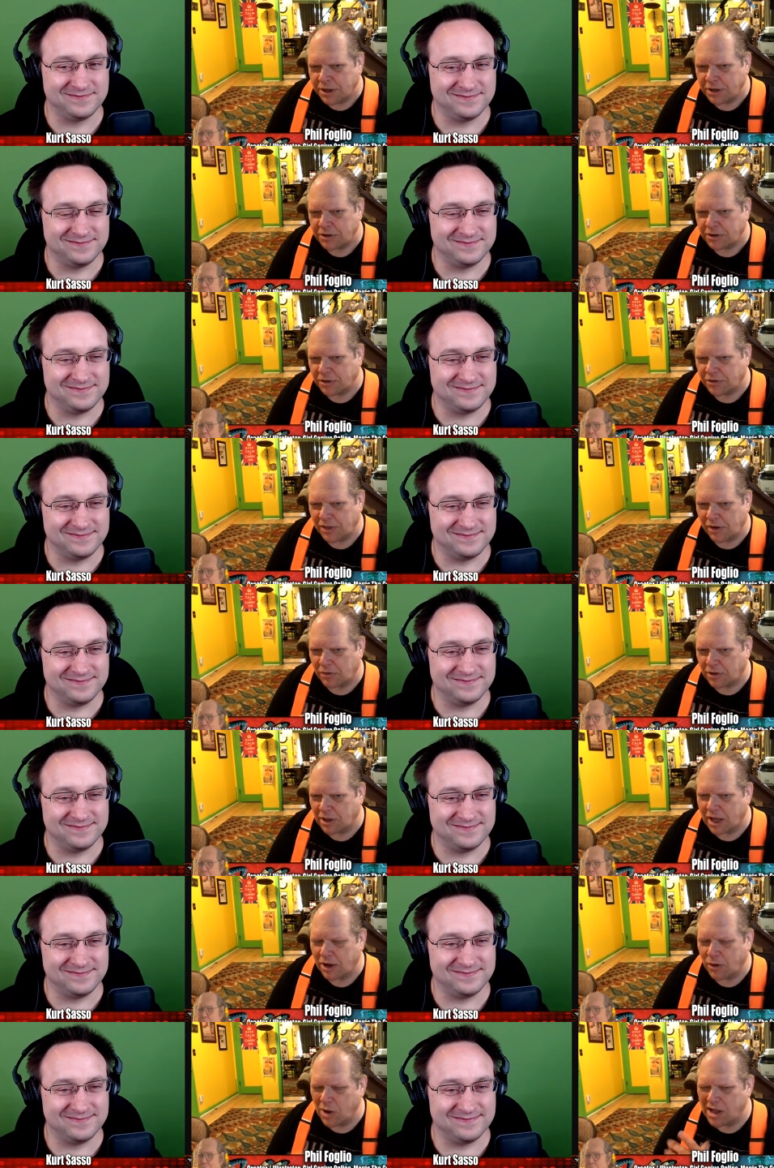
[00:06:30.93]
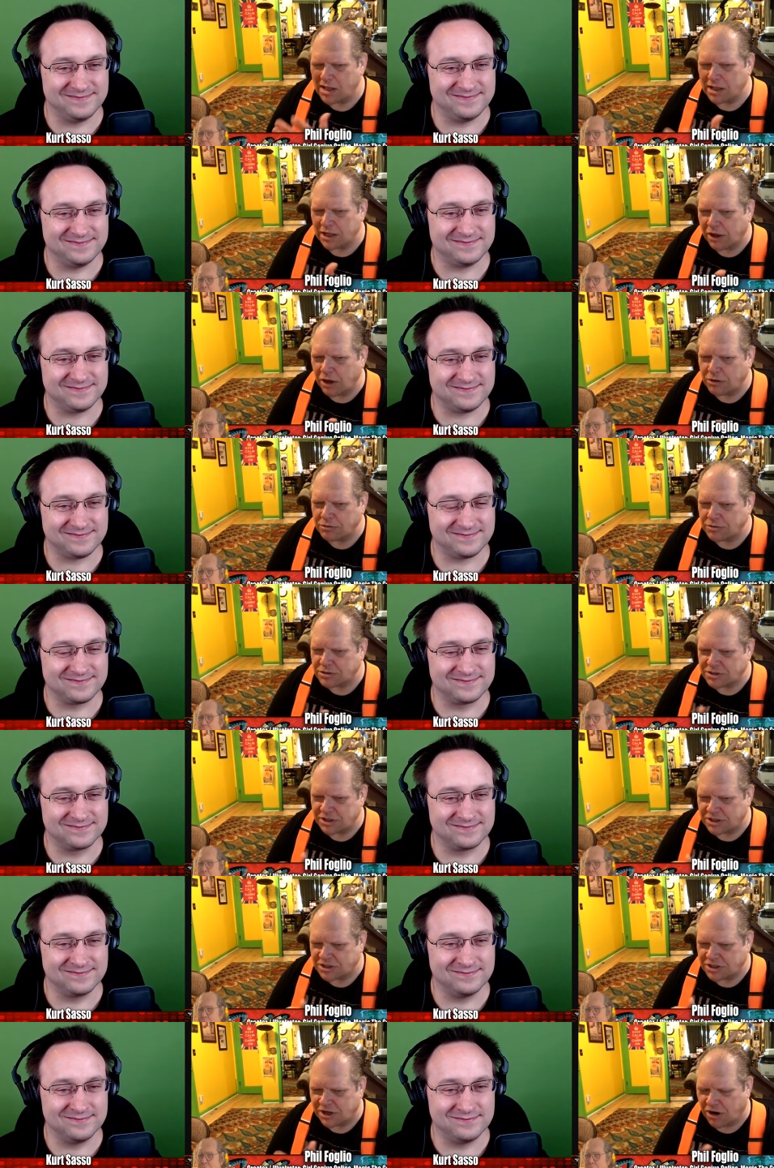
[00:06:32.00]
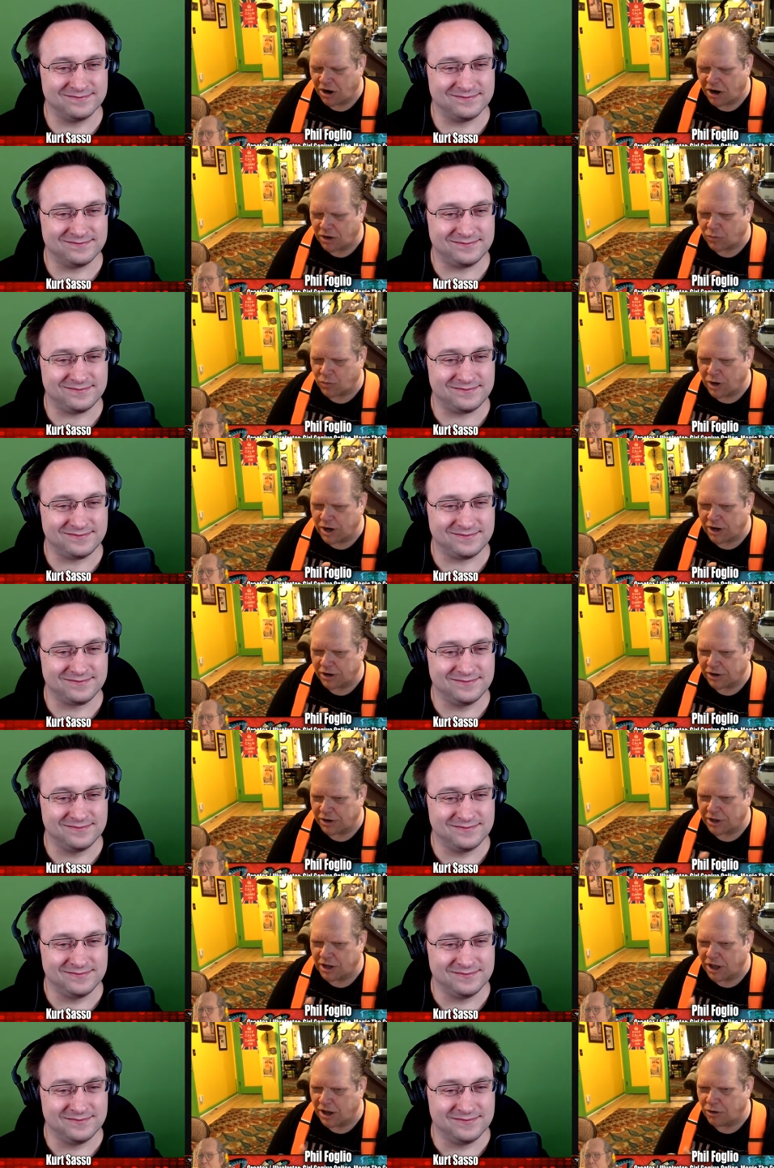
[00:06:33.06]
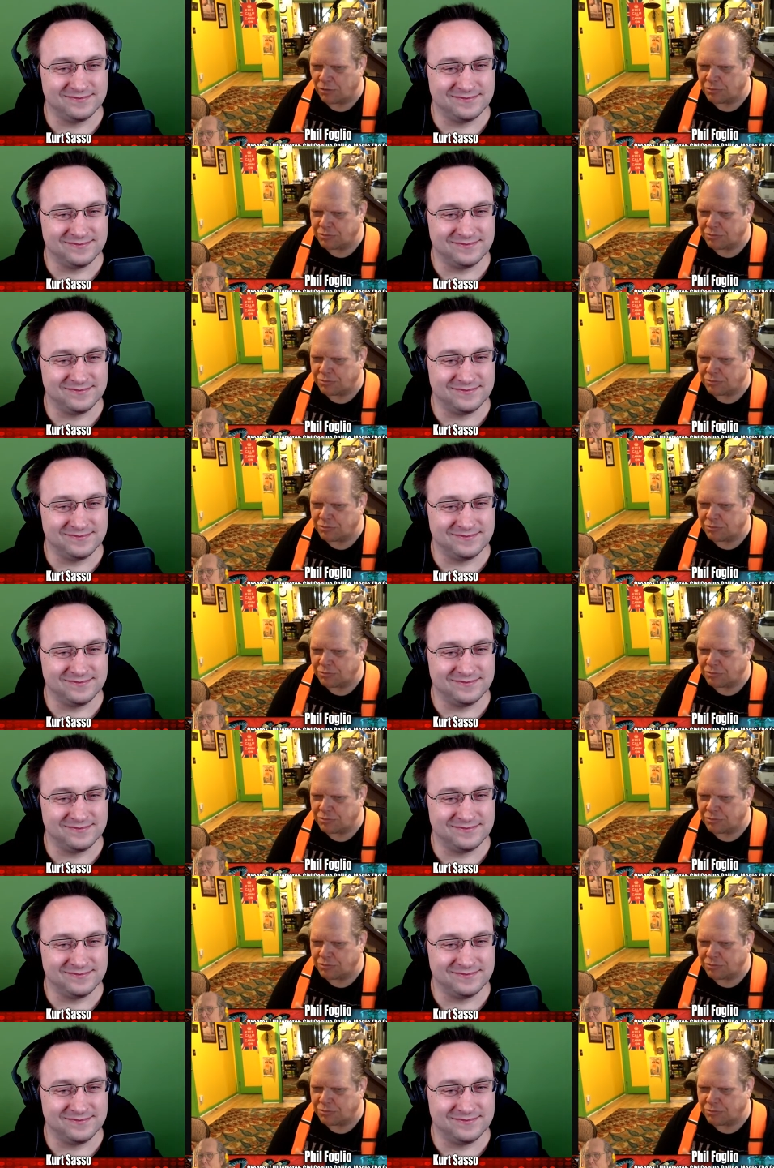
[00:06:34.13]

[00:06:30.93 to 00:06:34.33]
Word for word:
Speaker 1: you know, they were like, well, it goes, it's a card where, you know,